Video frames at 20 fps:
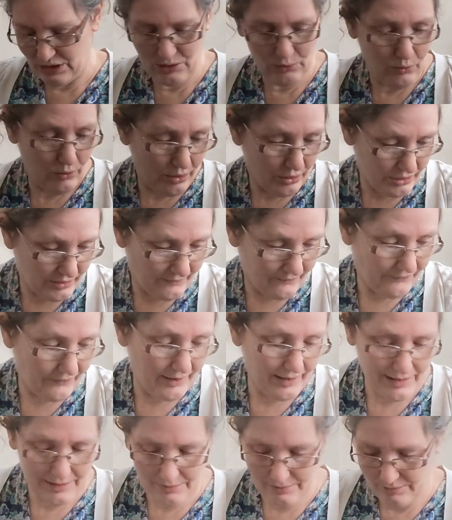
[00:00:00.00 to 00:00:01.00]
swatch for
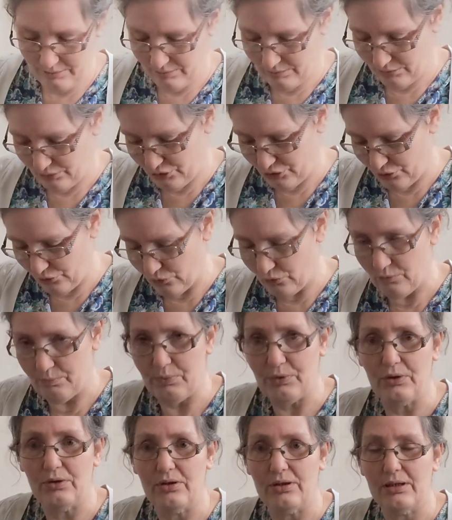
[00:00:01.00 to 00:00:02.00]
that shawl,
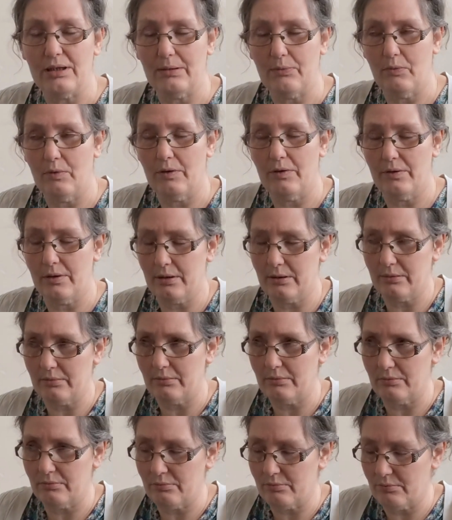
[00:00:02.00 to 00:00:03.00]
because they like
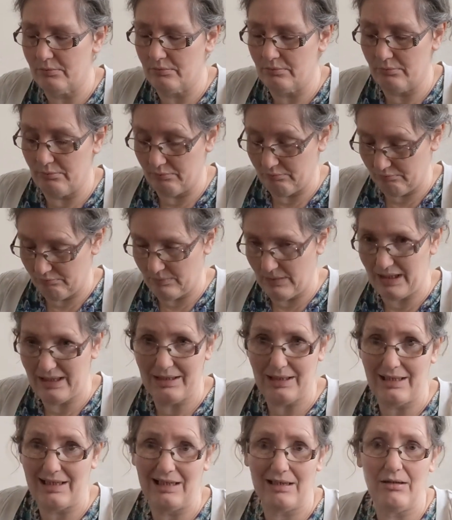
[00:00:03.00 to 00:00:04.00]
I
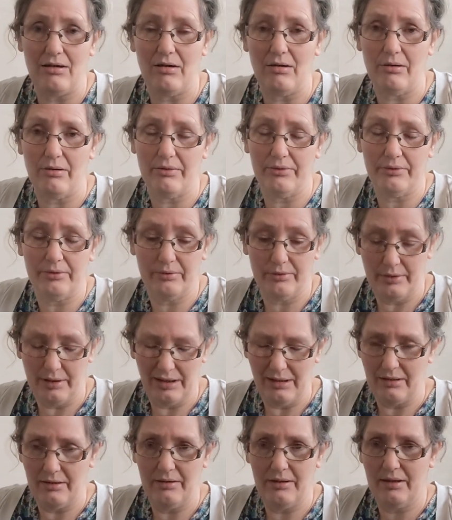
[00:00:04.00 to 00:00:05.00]
said, the yarn,
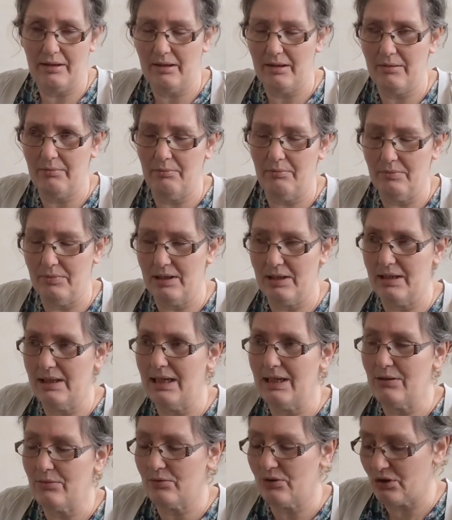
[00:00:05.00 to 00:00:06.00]
the
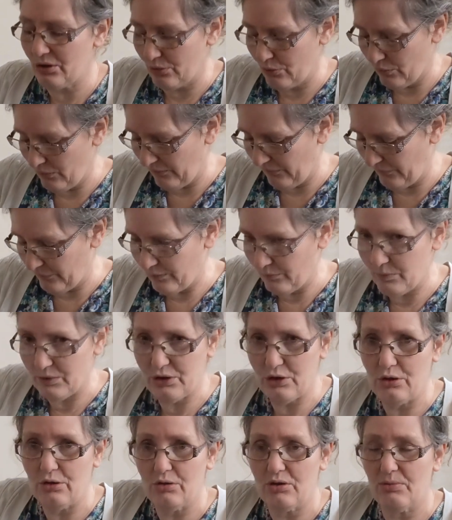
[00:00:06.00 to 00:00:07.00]
needles to call for were
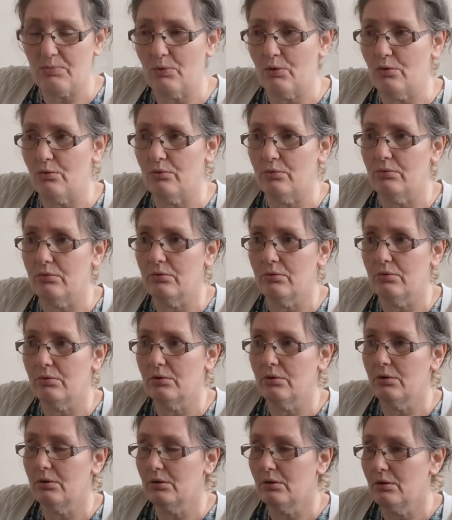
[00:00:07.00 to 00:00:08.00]
too small,
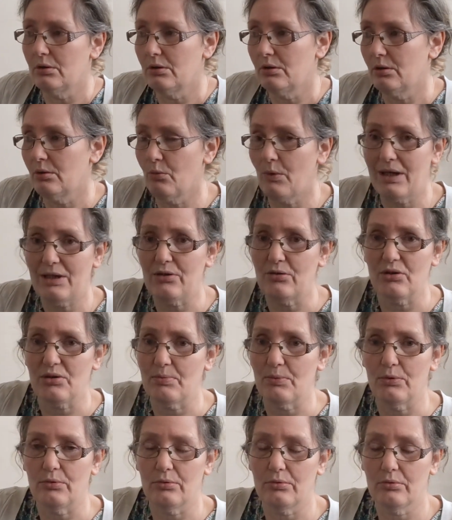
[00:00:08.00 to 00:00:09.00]
way too
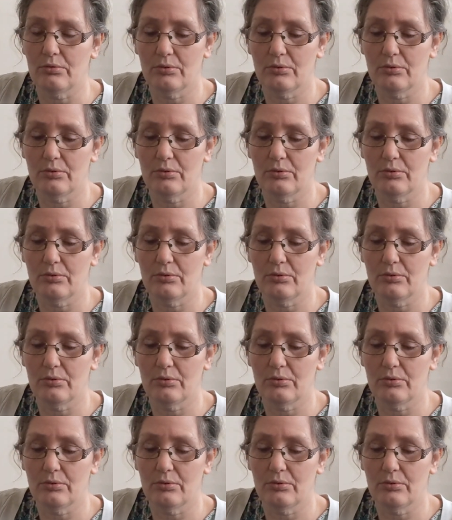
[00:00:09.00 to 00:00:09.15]
small.